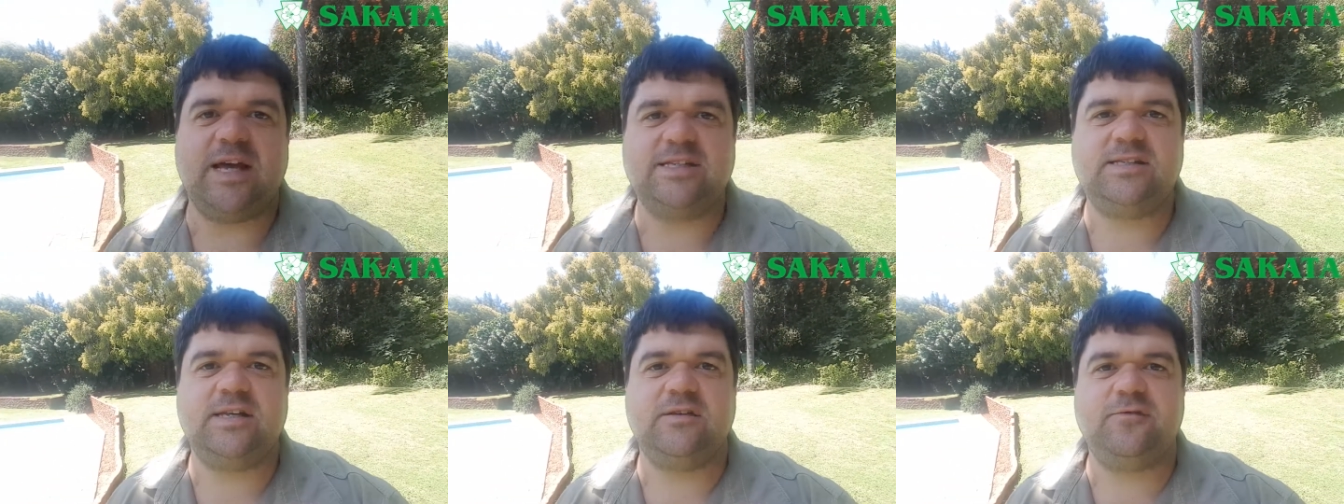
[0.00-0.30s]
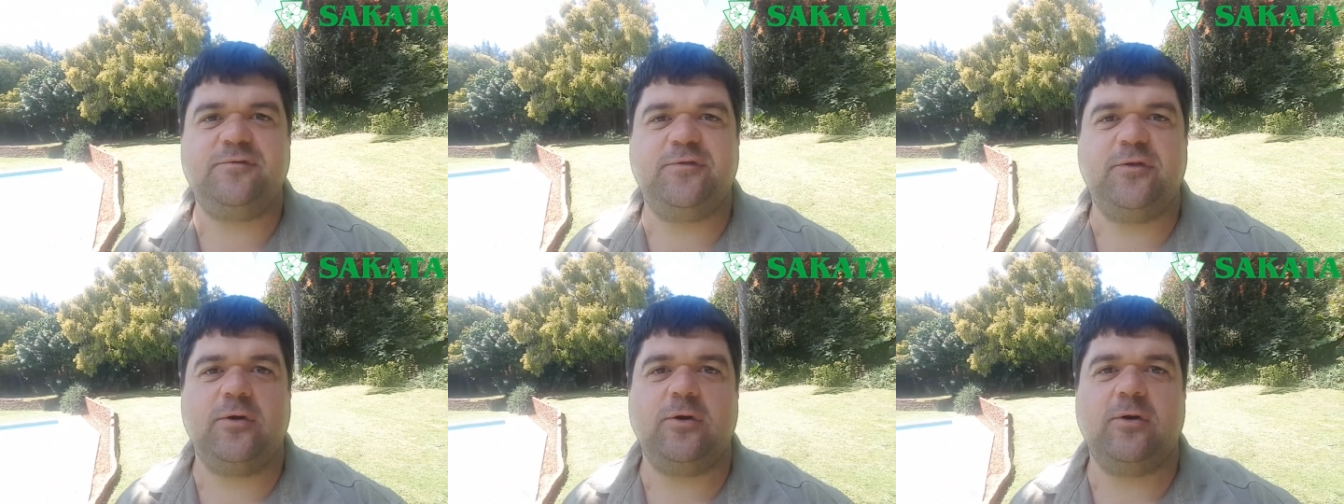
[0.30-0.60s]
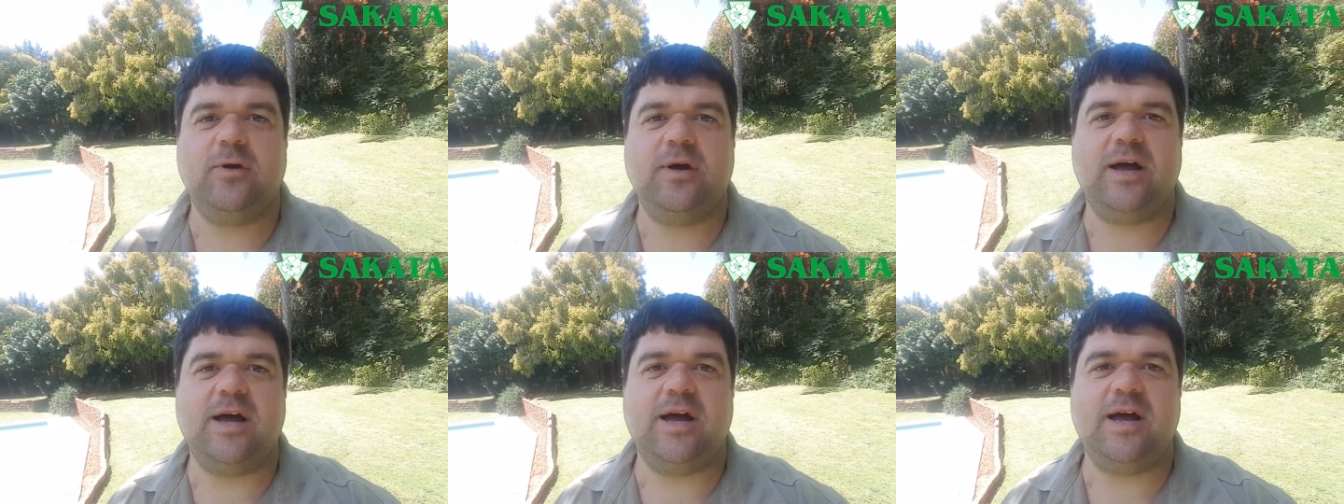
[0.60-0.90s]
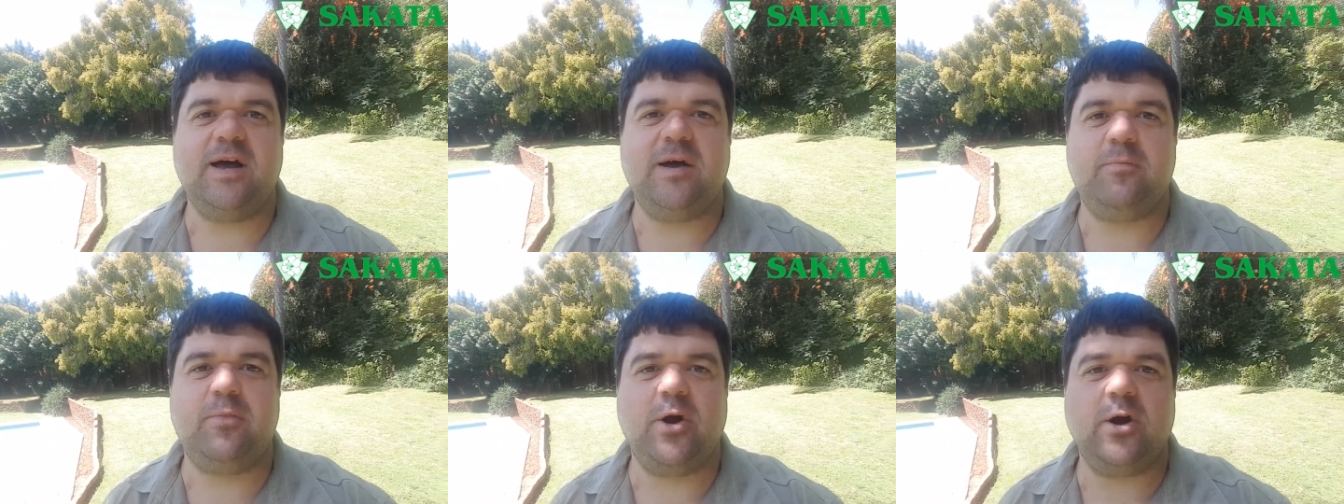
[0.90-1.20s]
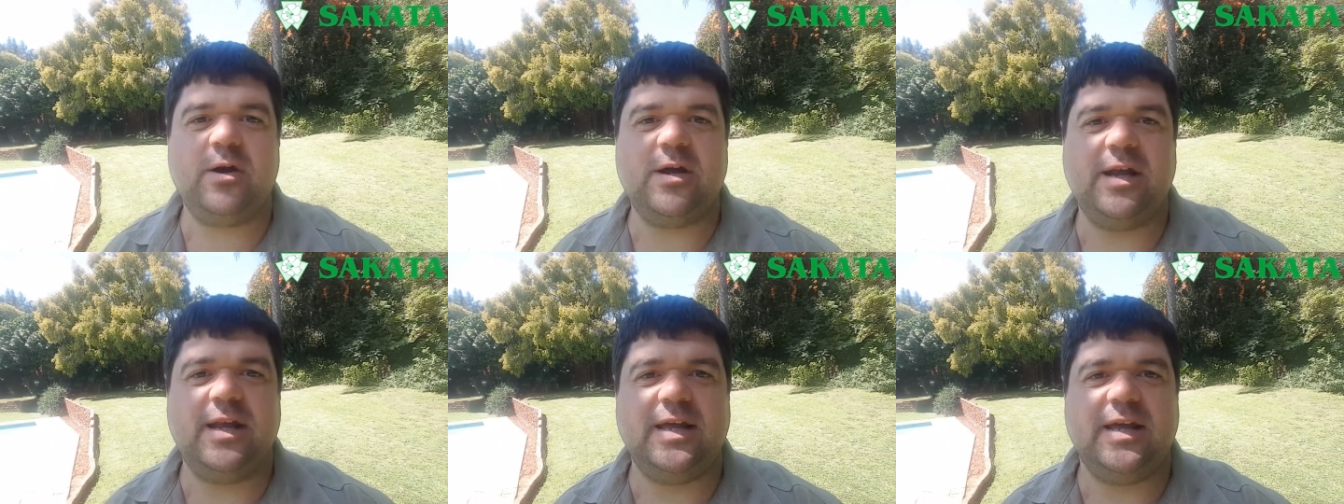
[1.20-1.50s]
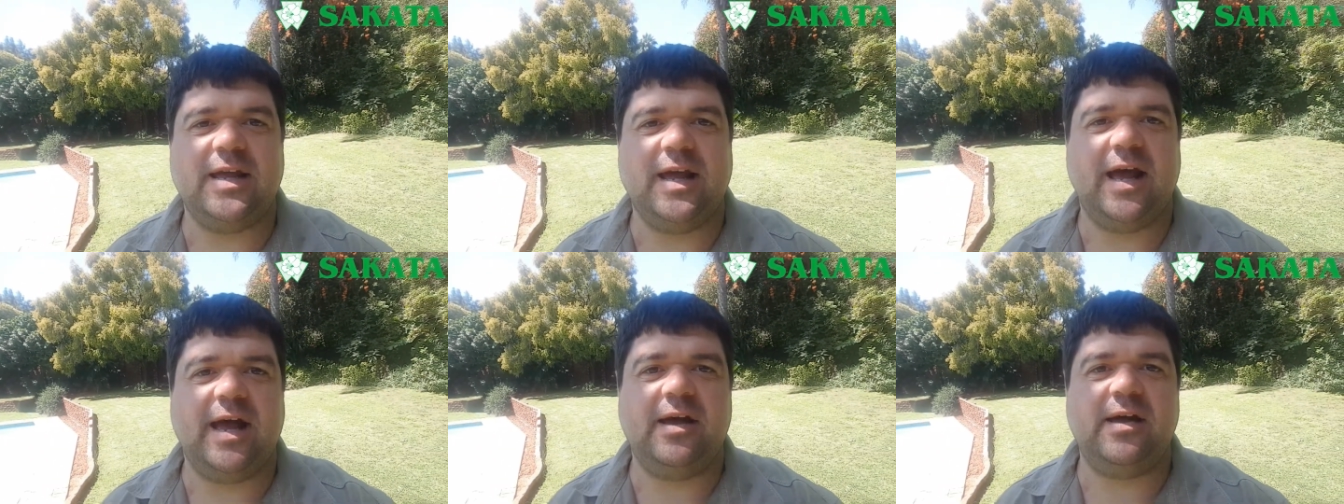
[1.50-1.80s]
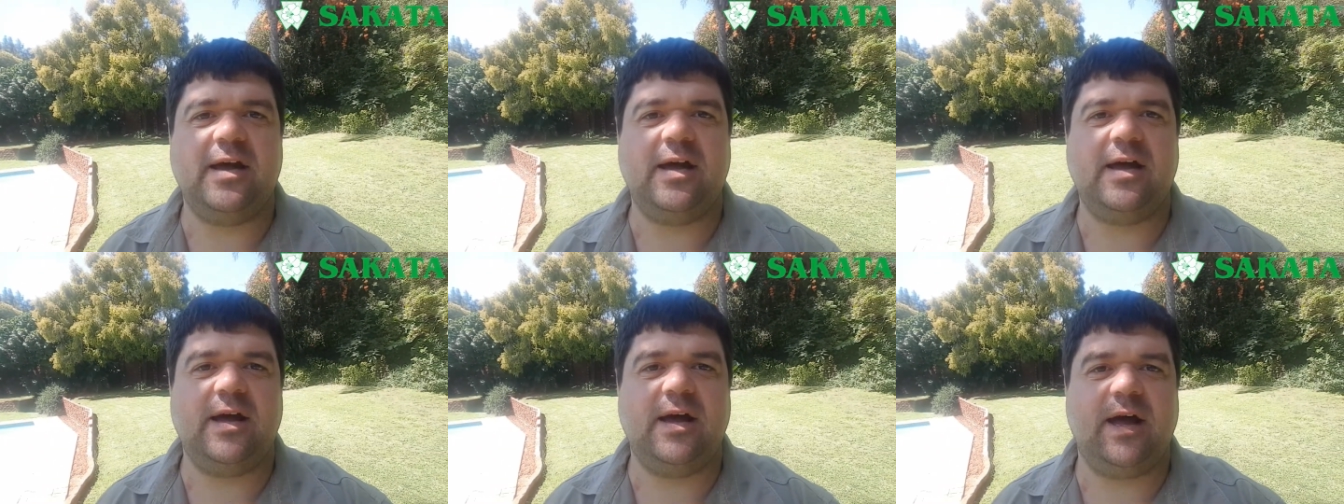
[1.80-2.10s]
that's it for uh, broccoli.
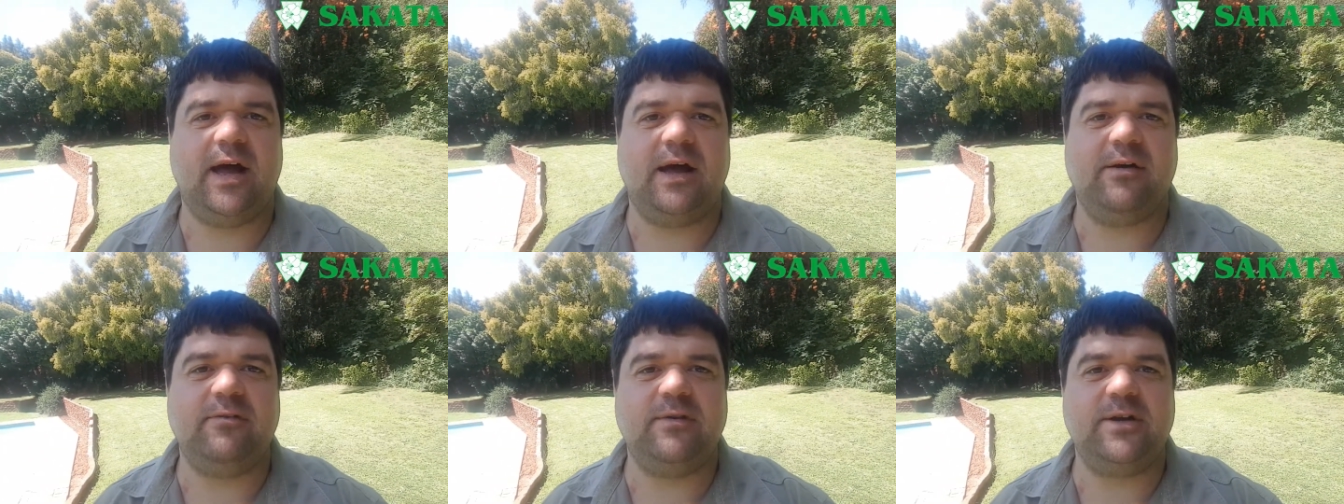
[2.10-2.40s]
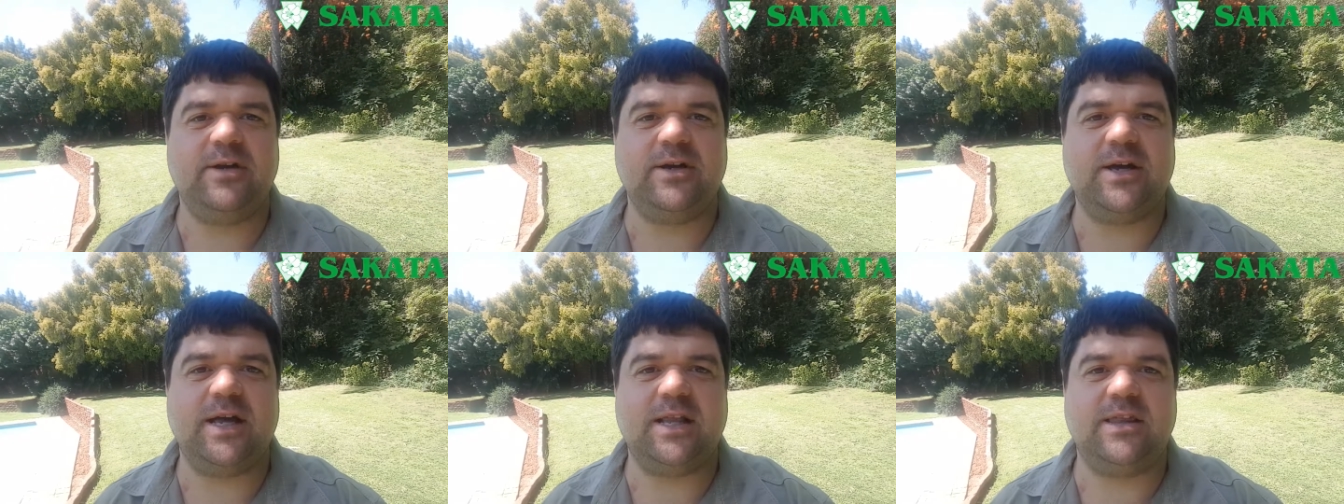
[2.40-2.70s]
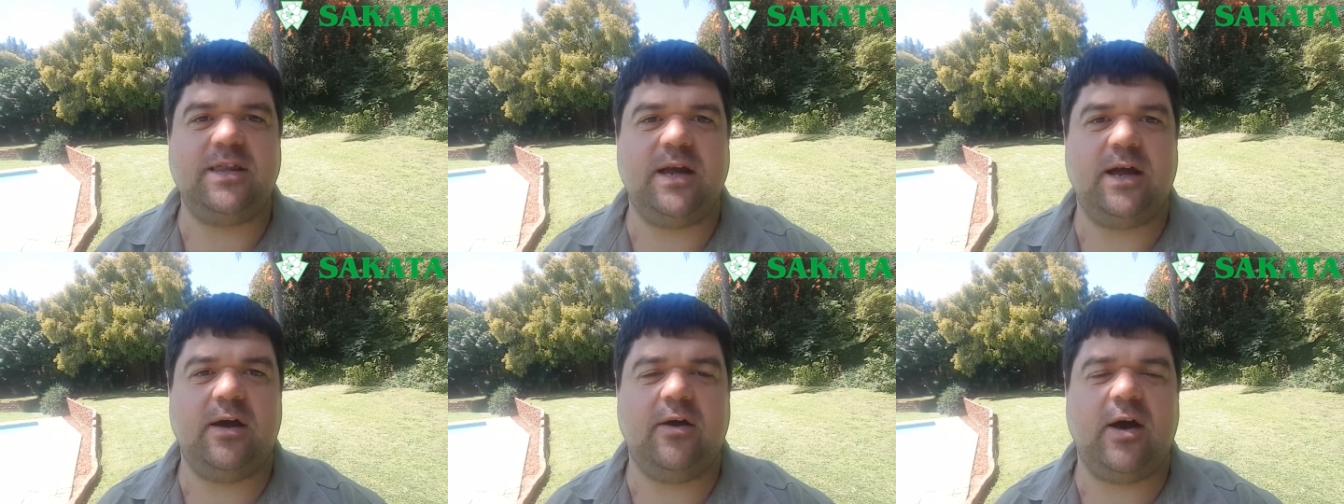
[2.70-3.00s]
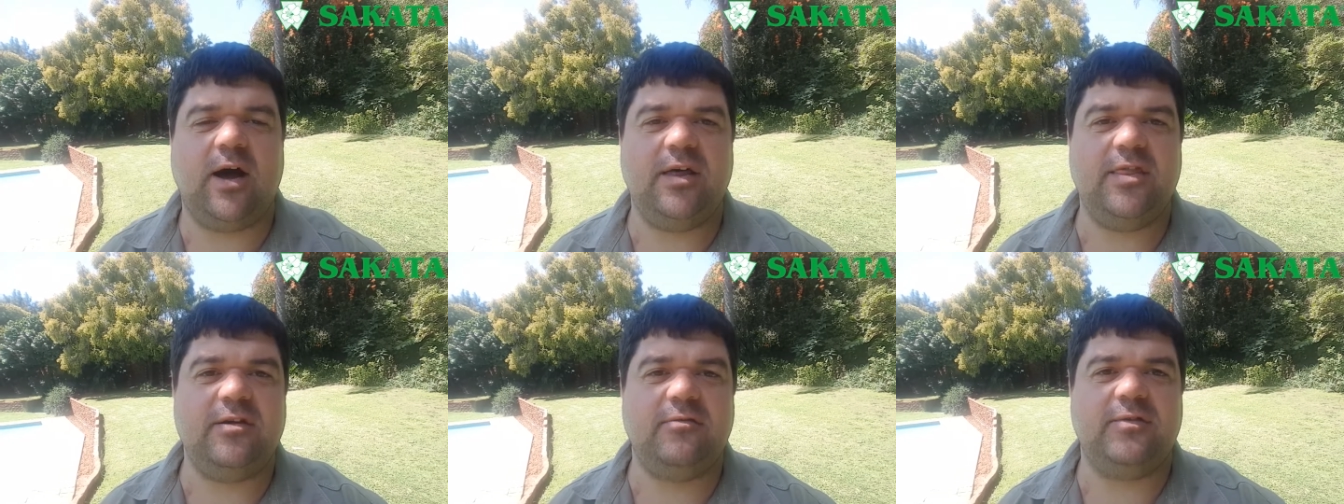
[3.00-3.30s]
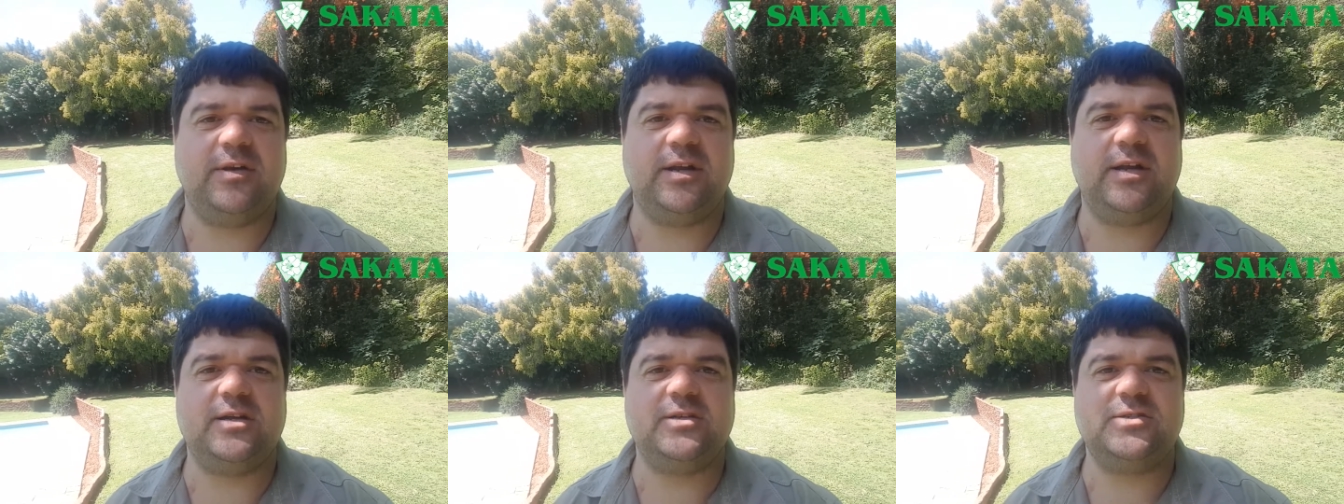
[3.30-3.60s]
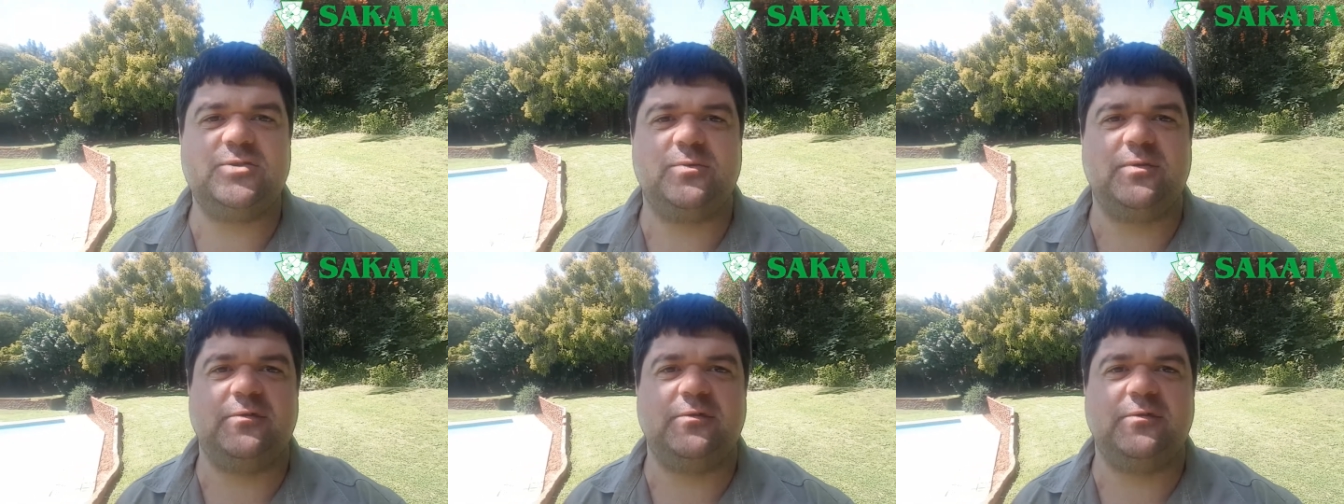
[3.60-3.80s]
Uh, have a look at the other videos.